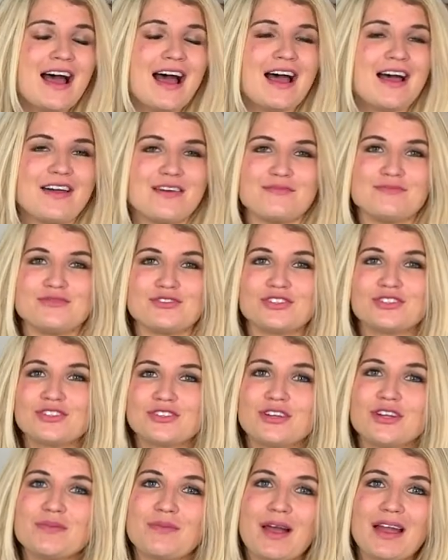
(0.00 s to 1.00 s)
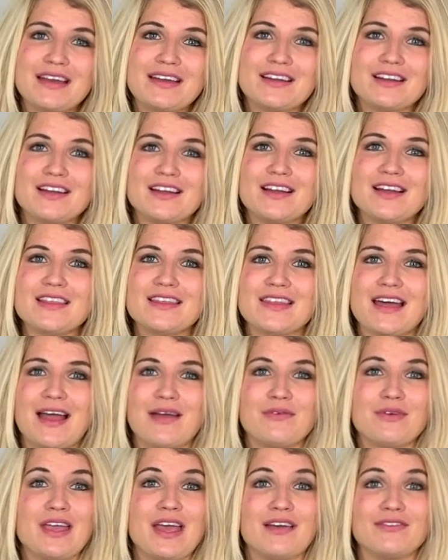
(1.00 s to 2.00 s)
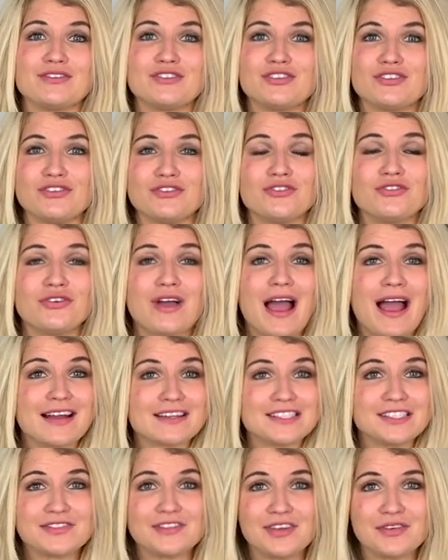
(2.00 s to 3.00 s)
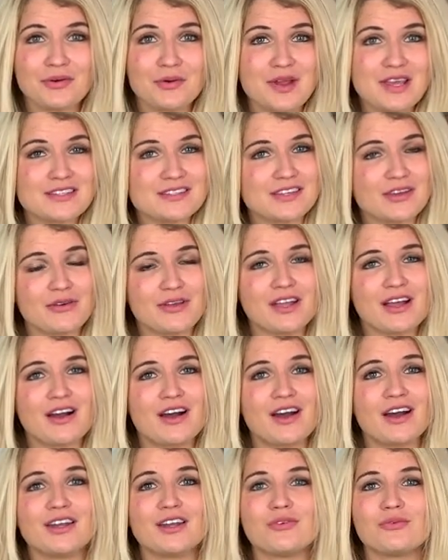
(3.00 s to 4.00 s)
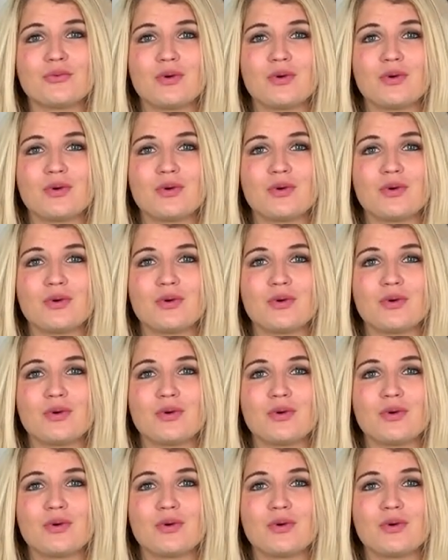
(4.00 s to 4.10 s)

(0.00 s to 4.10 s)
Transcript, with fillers: Um, just a reminder that we have two active giveaways going on,